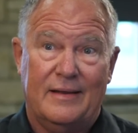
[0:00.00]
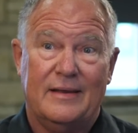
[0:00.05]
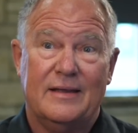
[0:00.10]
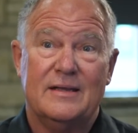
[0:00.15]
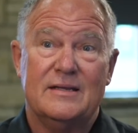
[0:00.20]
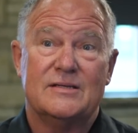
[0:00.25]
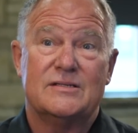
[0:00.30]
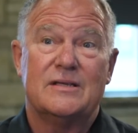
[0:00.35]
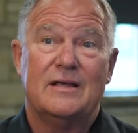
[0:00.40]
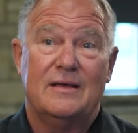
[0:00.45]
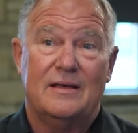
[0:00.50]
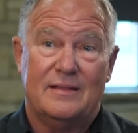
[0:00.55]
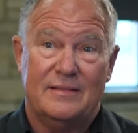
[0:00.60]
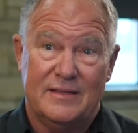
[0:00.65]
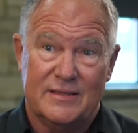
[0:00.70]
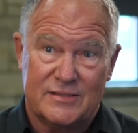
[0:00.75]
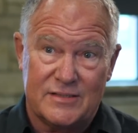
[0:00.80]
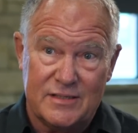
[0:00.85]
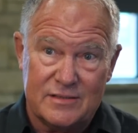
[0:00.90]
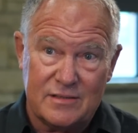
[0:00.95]
is
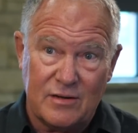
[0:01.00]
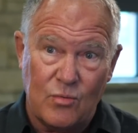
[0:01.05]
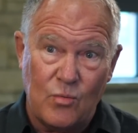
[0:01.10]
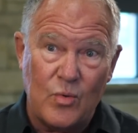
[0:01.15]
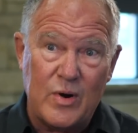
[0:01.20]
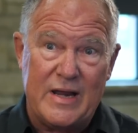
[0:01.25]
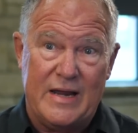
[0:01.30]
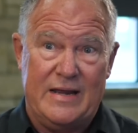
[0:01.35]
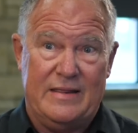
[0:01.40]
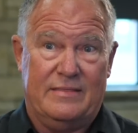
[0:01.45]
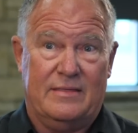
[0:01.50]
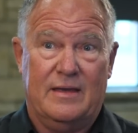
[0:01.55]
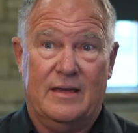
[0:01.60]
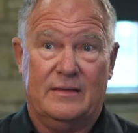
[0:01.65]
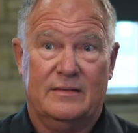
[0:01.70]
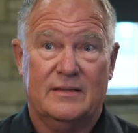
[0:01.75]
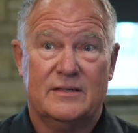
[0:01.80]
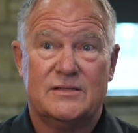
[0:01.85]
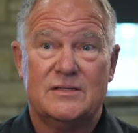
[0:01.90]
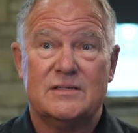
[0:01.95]
this is a we
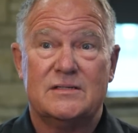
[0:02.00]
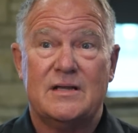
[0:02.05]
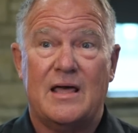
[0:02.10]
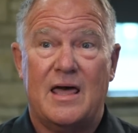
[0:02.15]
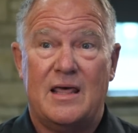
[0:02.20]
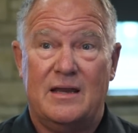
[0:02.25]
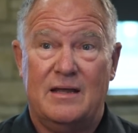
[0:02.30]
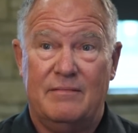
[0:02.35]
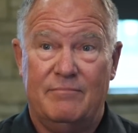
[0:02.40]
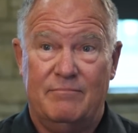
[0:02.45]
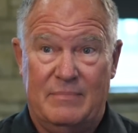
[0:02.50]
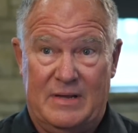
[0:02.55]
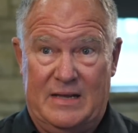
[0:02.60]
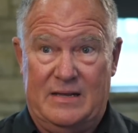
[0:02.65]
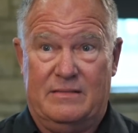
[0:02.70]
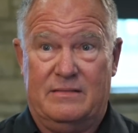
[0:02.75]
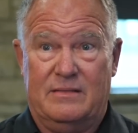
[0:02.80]
thing, this is not a me